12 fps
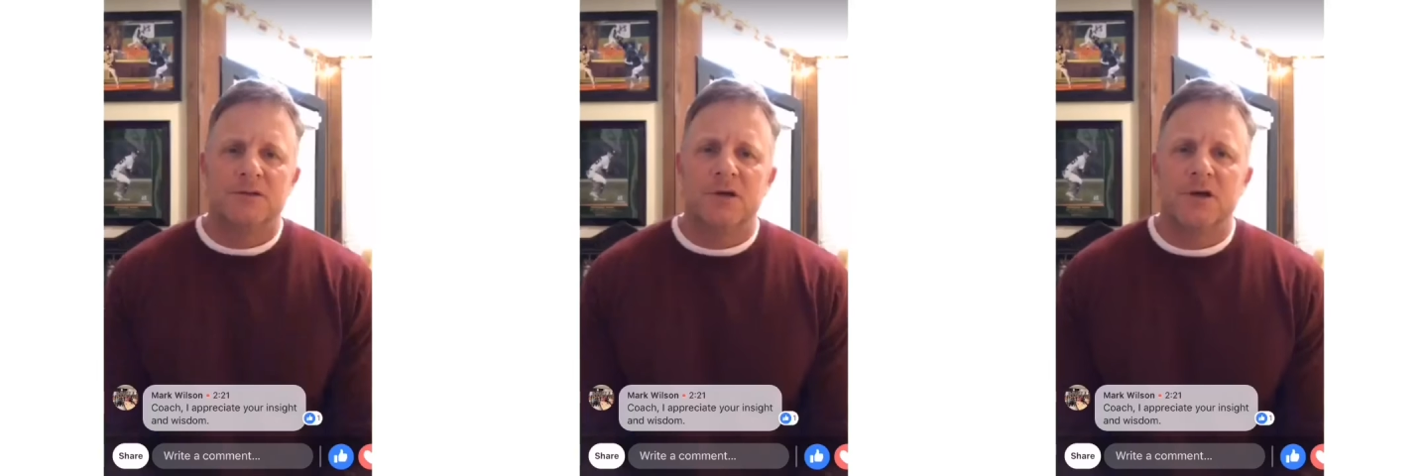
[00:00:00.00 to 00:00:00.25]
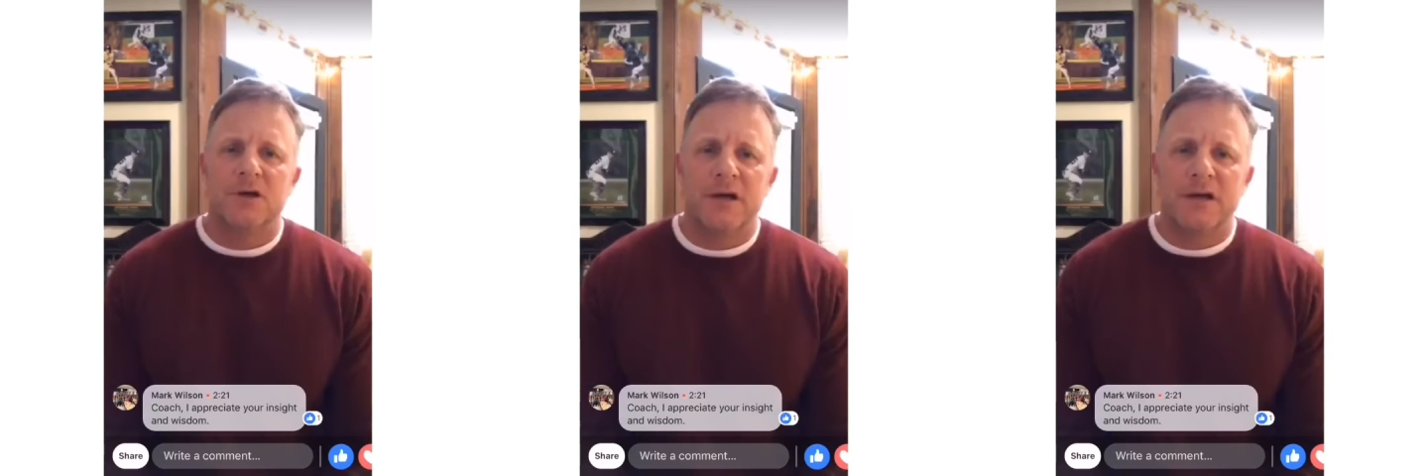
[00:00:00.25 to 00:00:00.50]

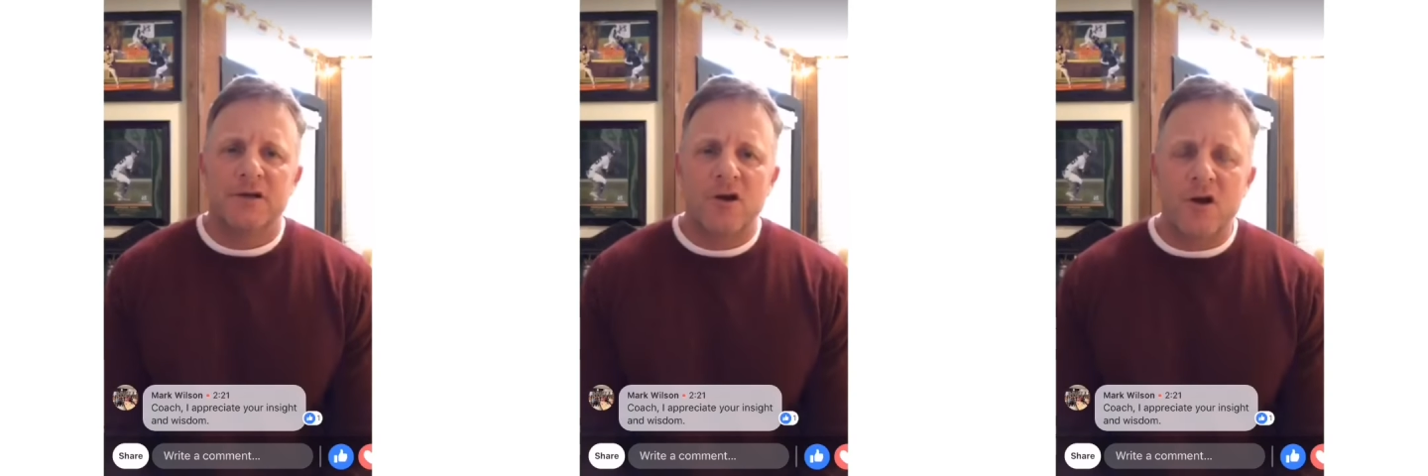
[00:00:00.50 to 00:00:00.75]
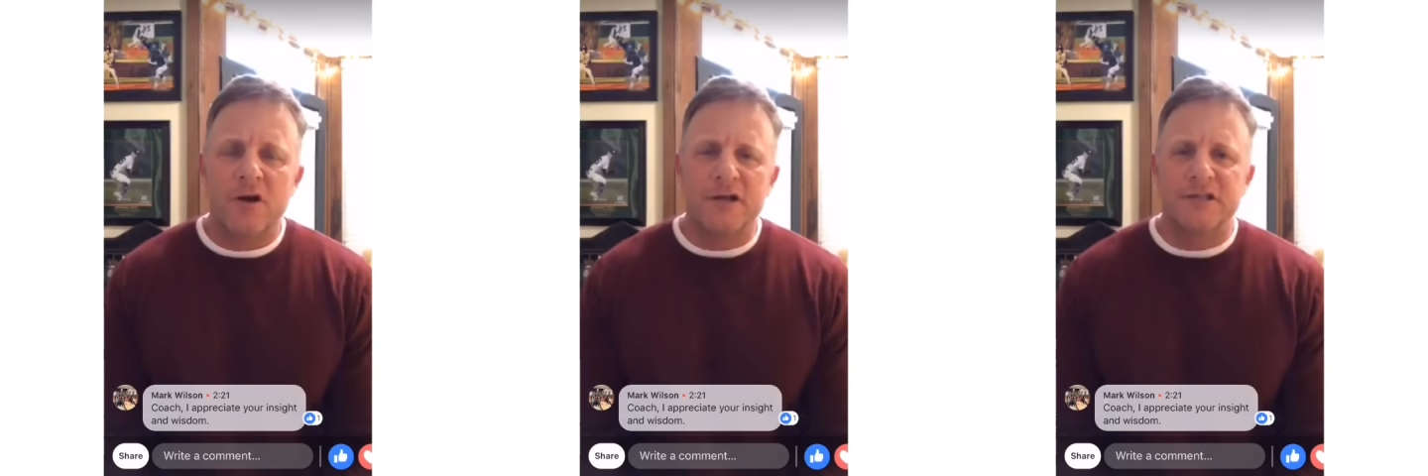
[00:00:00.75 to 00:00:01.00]
To
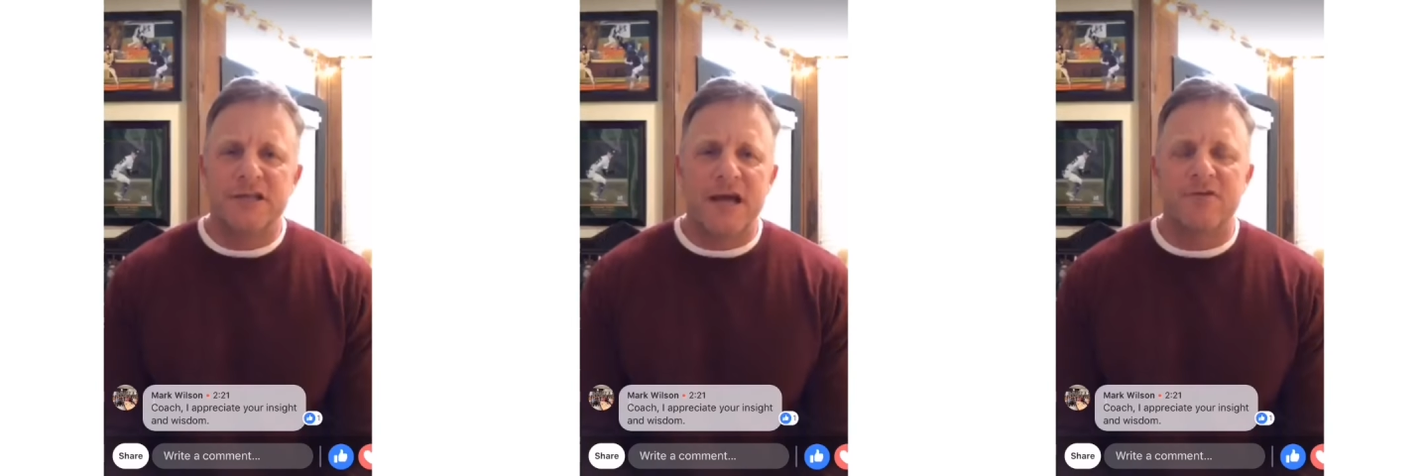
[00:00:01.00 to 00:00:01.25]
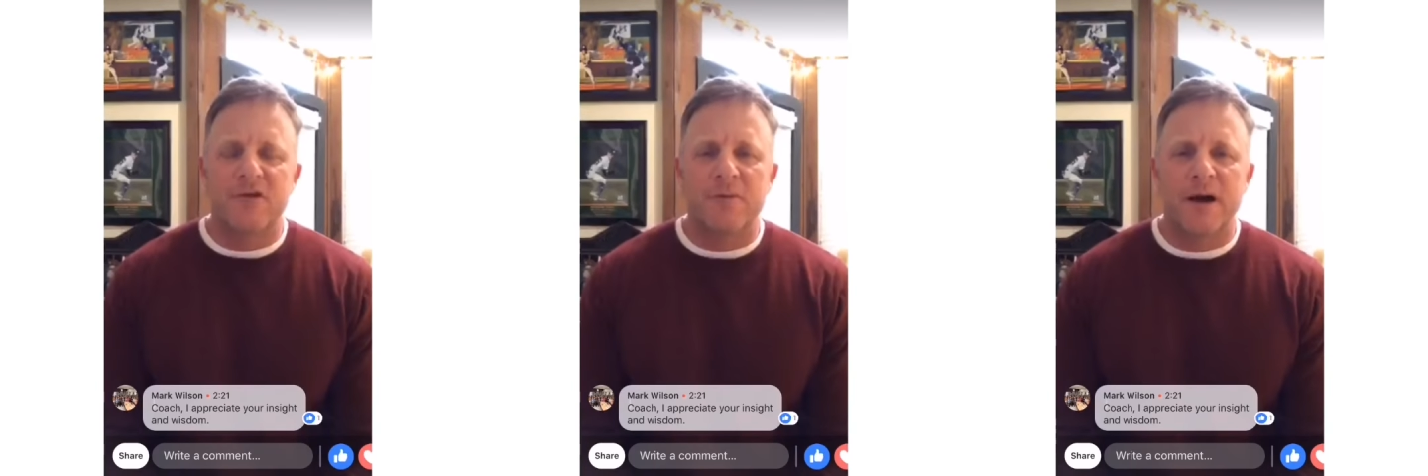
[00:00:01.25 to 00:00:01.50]
encourage
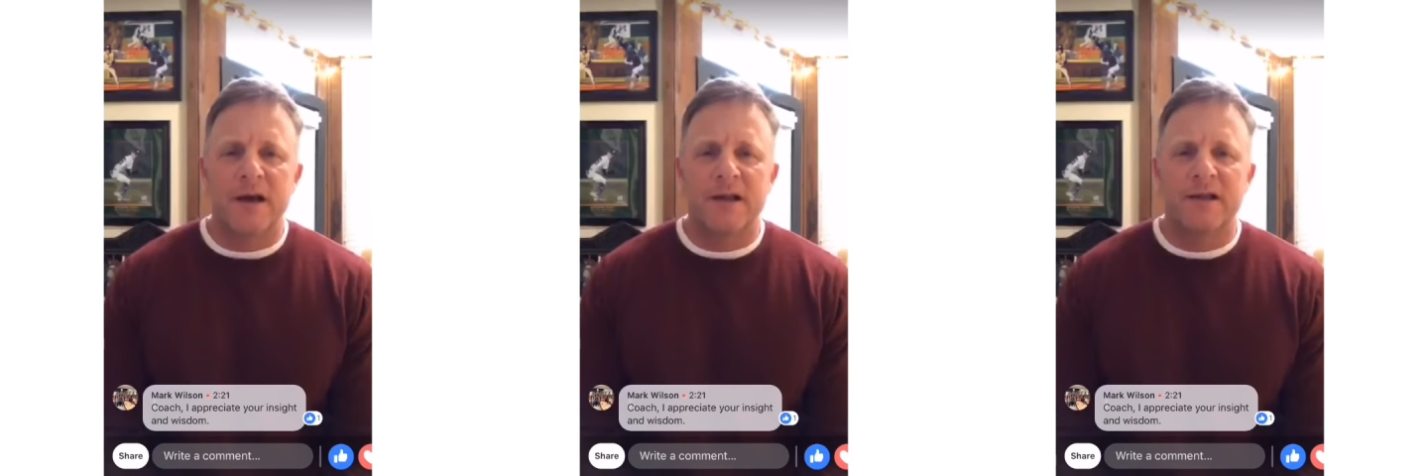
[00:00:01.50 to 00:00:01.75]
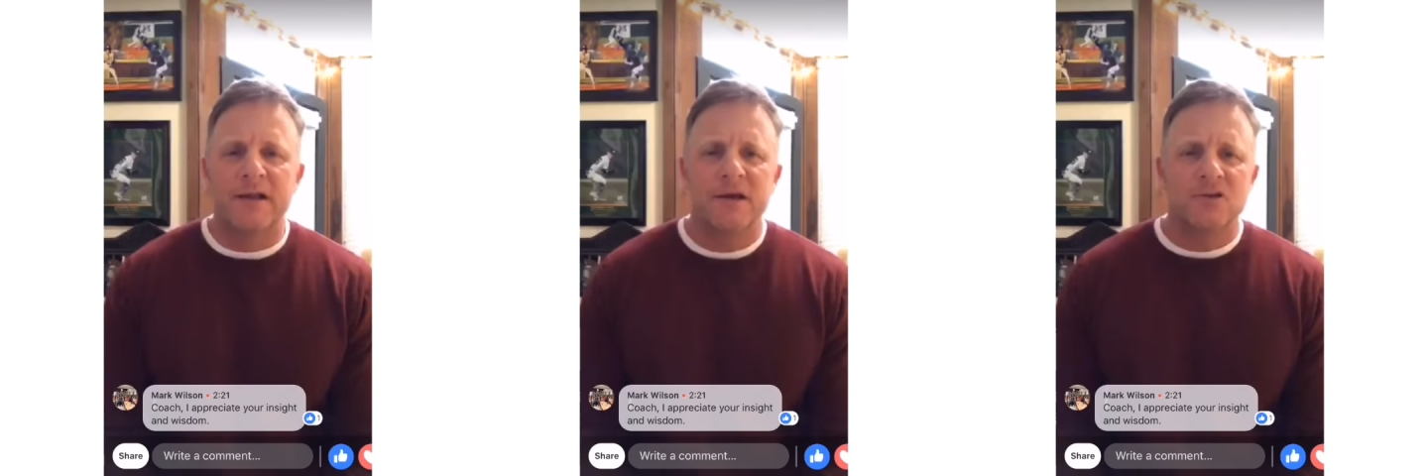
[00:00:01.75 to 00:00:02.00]
everybody,